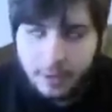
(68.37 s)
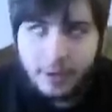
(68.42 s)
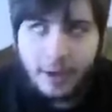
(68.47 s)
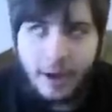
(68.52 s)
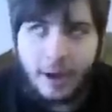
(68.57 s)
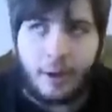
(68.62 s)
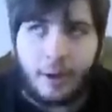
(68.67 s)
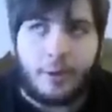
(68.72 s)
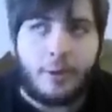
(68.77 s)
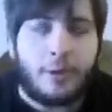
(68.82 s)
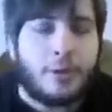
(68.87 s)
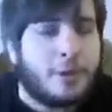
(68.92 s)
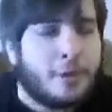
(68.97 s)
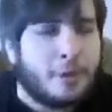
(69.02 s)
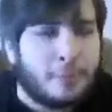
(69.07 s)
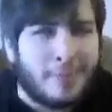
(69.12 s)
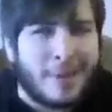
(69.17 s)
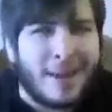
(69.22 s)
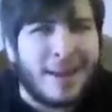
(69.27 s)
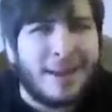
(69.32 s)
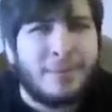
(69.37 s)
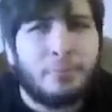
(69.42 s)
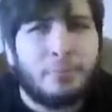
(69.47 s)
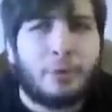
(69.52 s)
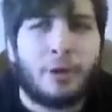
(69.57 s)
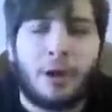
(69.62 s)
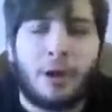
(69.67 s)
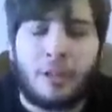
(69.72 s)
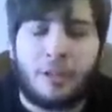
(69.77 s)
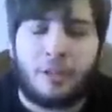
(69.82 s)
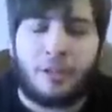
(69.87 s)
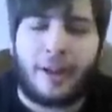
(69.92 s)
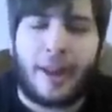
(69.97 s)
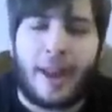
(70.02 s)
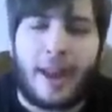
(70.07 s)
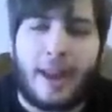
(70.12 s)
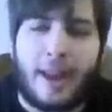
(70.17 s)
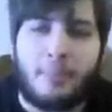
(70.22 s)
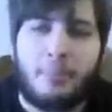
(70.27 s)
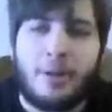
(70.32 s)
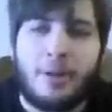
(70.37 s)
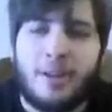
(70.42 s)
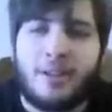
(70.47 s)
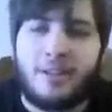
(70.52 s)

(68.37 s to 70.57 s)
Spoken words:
Now, the main part of the game